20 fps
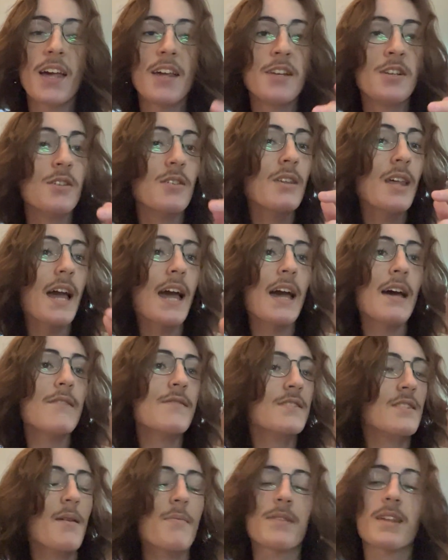You'll
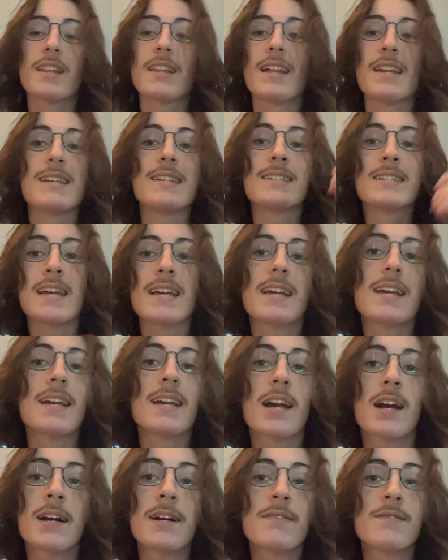have something that is taking
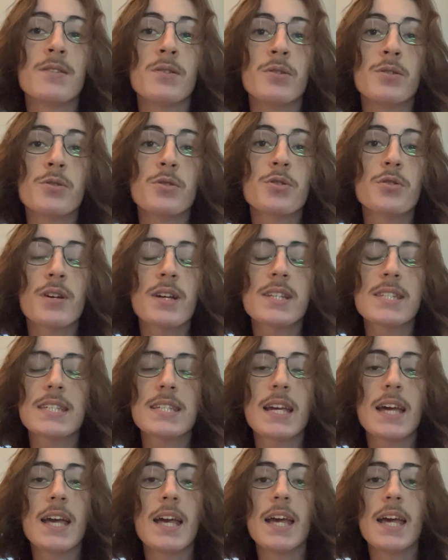care of your nutrients.